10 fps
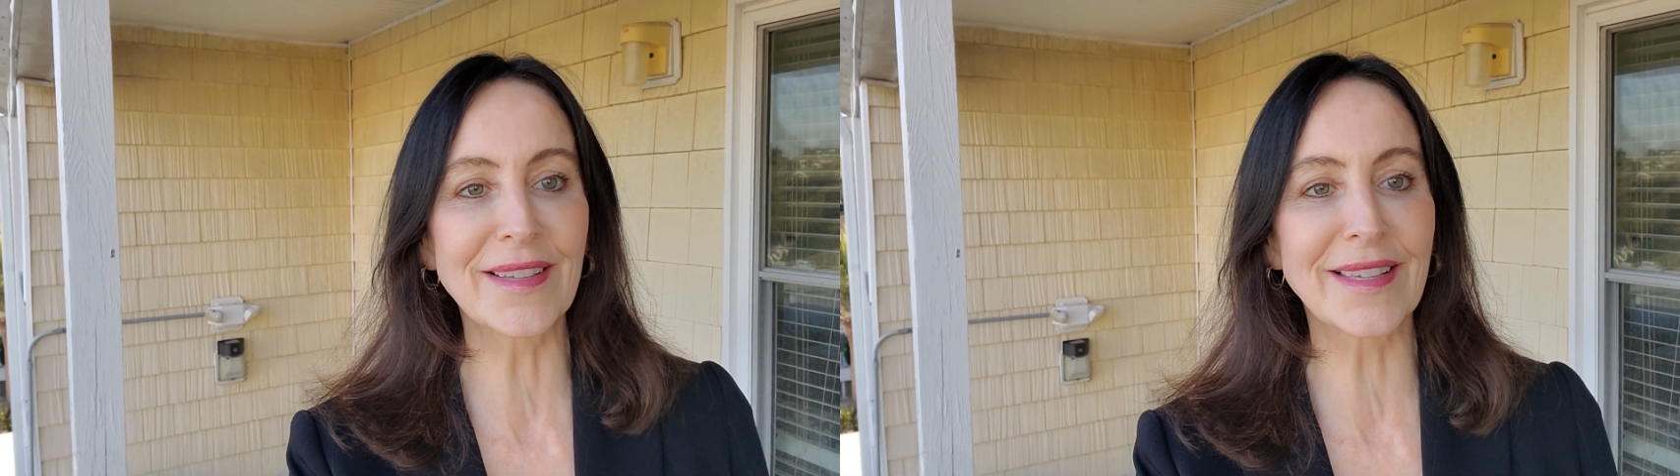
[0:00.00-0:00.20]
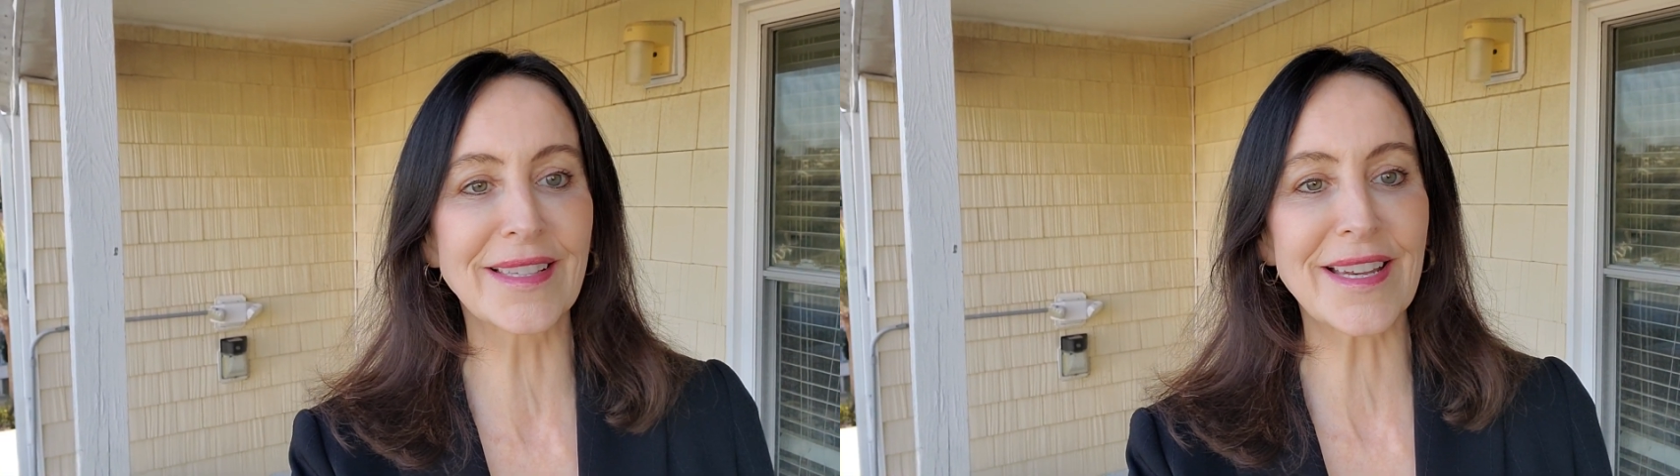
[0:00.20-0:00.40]

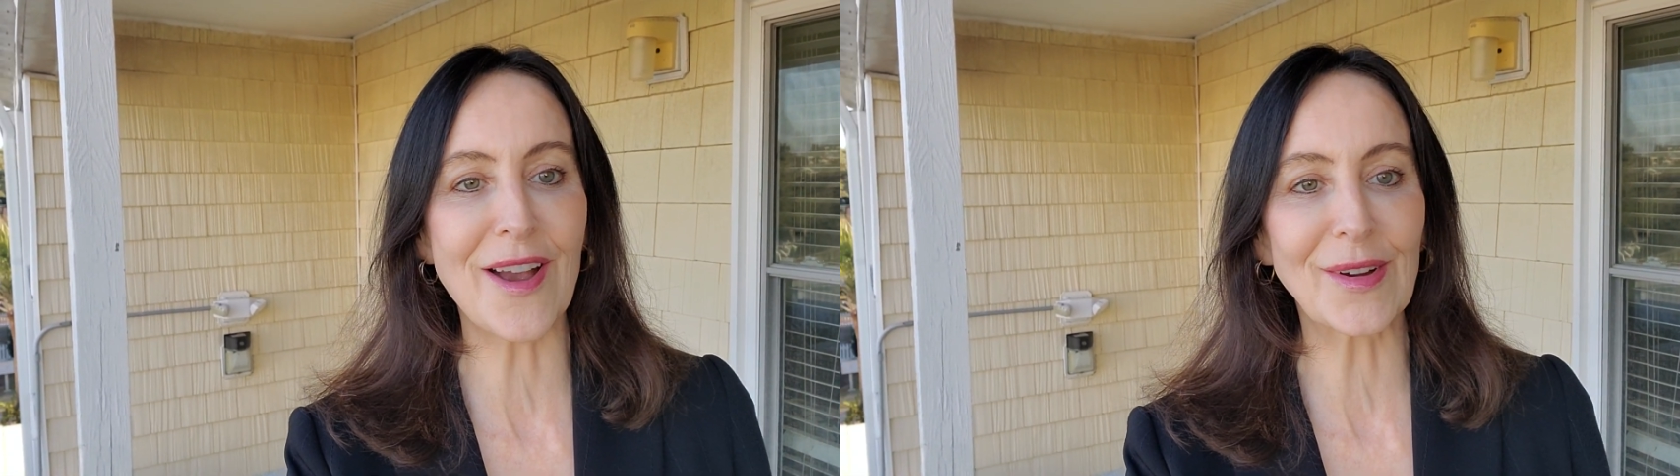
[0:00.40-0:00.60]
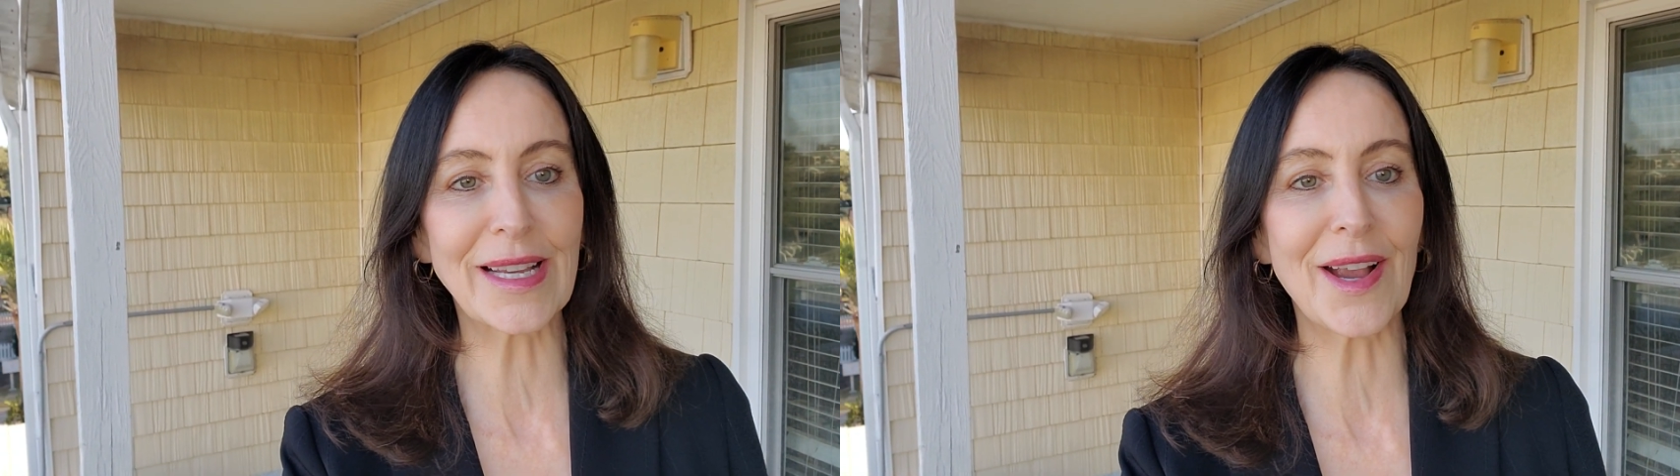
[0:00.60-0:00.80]
This is
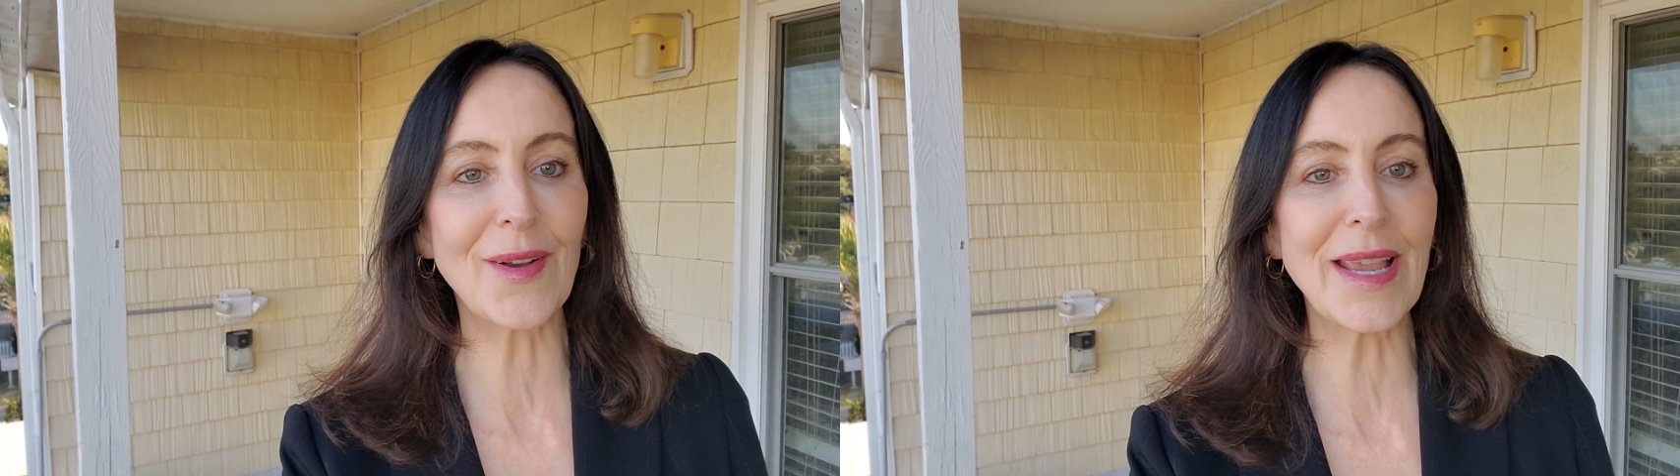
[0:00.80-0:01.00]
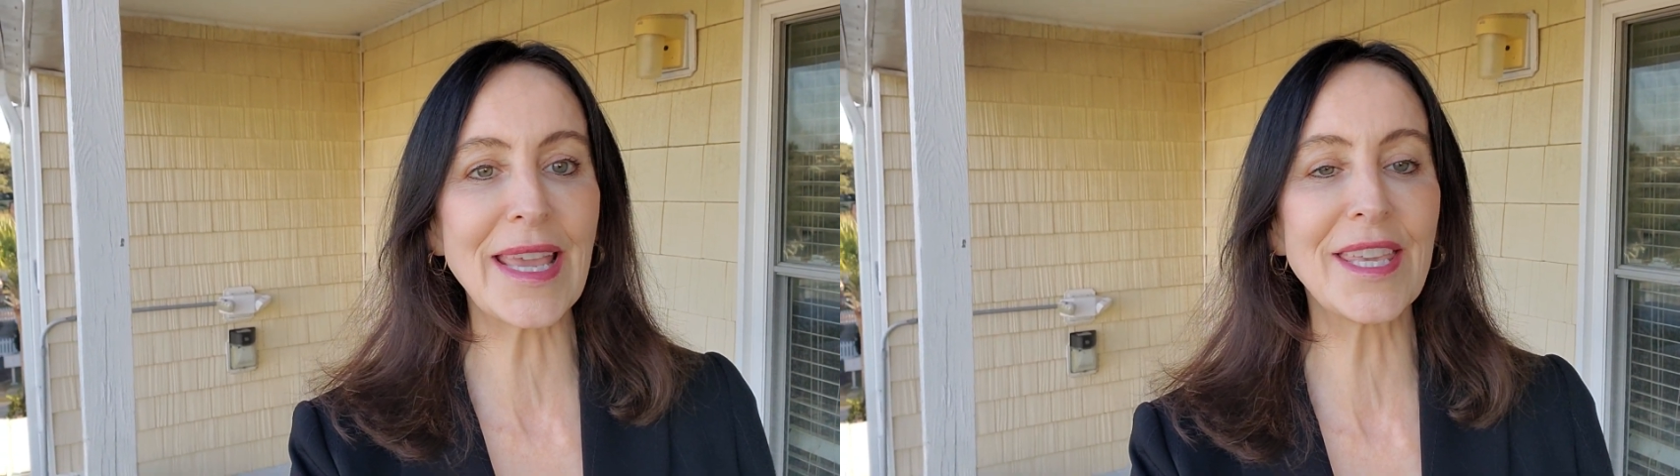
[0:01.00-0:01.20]
Tara Gurry,